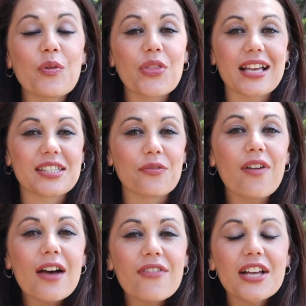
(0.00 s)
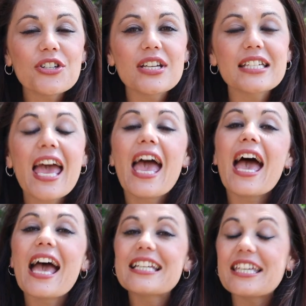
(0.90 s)
4500
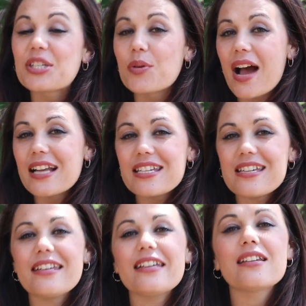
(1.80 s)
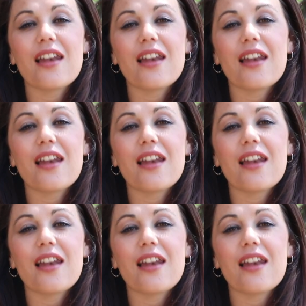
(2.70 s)
and his Grande Elite